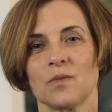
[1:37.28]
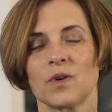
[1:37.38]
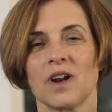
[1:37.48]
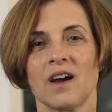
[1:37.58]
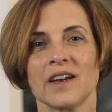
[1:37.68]

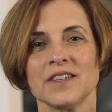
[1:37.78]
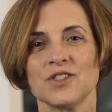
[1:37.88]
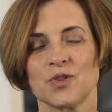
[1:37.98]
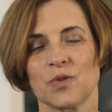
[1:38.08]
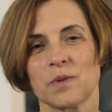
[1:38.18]
What I
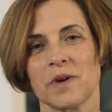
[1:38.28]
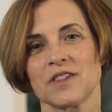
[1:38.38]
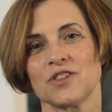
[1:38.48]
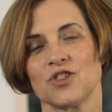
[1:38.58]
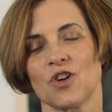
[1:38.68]
enjoy about
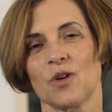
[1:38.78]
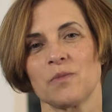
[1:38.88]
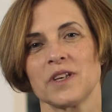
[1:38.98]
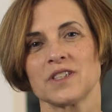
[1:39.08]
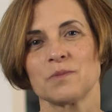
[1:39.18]
the
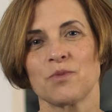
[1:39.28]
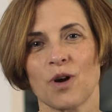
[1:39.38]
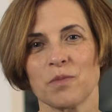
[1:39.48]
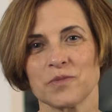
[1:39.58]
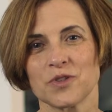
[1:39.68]
job is the
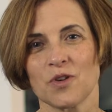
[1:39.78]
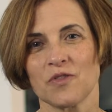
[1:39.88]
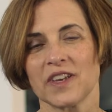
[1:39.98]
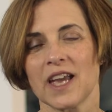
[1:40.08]
problem solving.